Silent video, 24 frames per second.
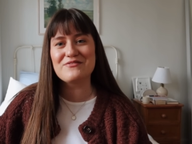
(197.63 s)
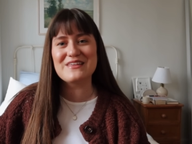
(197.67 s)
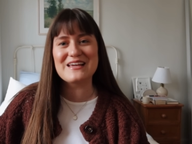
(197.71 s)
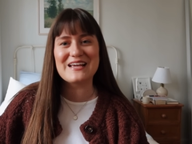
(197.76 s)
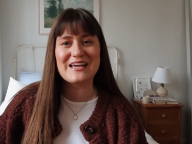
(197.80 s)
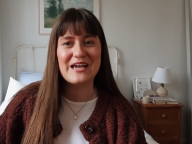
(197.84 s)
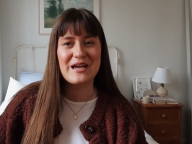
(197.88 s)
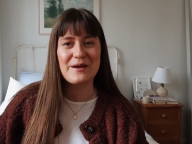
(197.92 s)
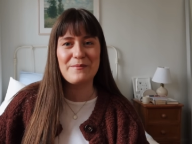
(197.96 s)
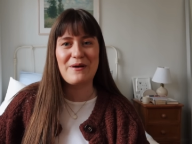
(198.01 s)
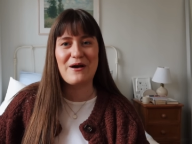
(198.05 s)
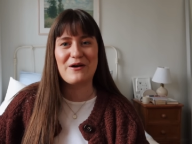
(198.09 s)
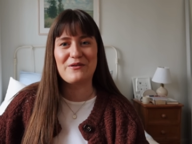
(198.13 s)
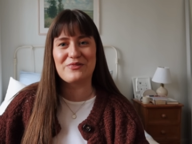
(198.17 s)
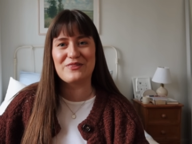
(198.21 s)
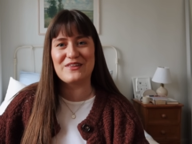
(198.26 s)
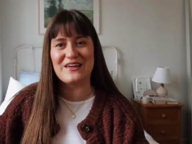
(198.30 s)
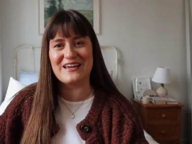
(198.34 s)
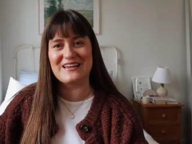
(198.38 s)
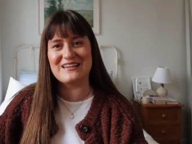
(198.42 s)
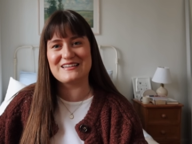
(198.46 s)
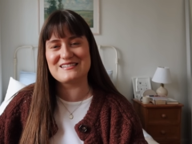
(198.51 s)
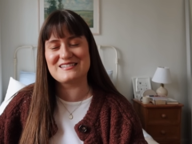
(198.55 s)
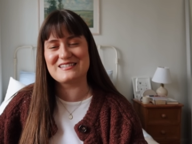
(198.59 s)
thinking about
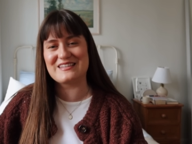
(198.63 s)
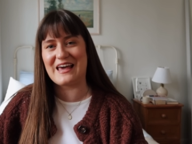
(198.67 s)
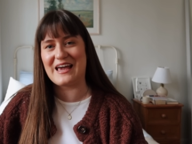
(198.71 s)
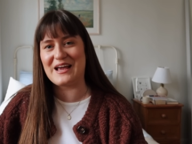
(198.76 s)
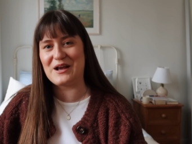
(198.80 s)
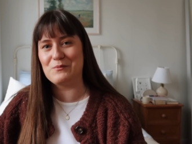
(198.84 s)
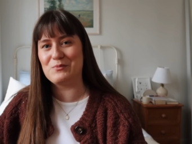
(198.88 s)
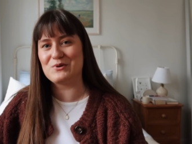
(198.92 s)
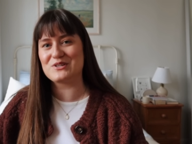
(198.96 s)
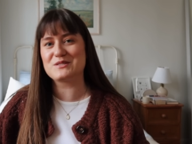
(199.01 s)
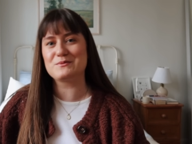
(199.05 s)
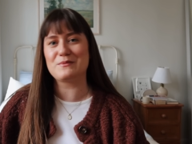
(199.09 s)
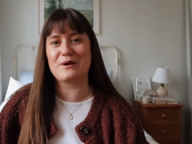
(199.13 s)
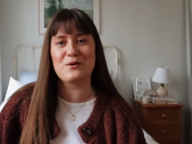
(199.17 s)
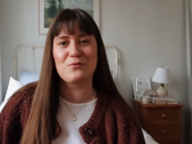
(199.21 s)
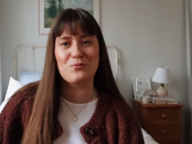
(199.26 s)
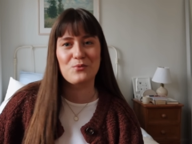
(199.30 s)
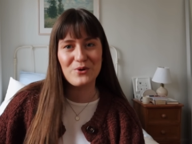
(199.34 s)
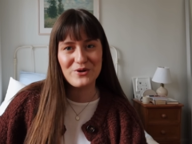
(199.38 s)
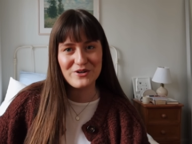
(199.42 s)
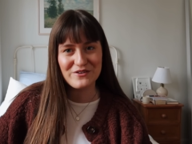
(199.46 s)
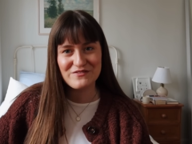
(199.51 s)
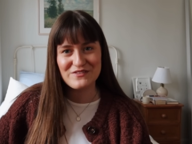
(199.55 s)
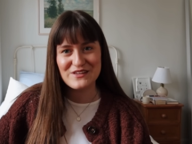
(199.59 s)
things like what's my
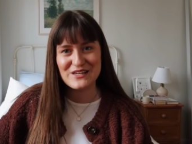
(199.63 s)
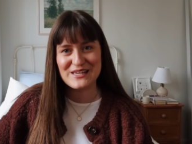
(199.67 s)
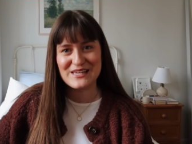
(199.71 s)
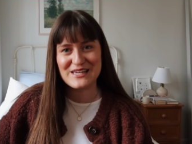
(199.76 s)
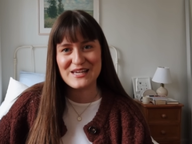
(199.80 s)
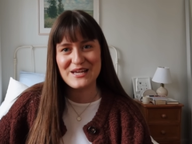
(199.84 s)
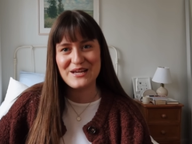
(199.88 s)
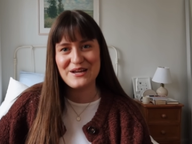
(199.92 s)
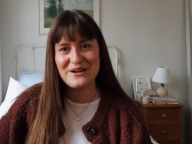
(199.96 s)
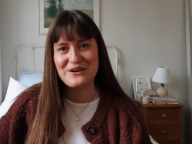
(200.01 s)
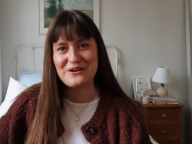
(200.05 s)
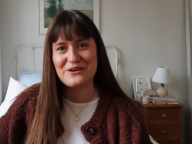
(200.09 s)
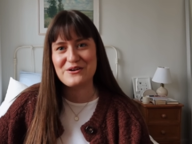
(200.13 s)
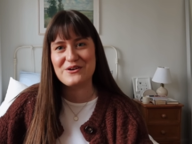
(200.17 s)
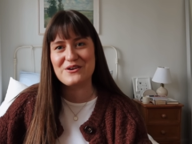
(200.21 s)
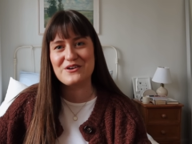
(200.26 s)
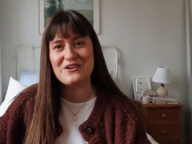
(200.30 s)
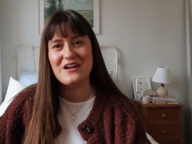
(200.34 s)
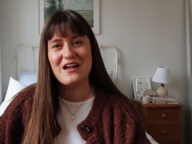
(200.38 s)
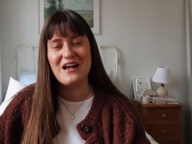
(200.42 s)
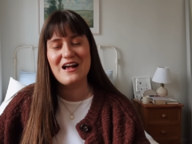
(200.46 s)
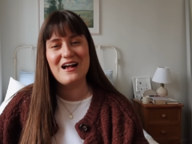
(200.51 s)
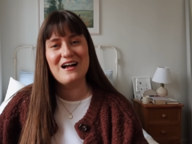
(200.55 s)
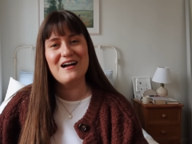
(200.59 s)
word of the year,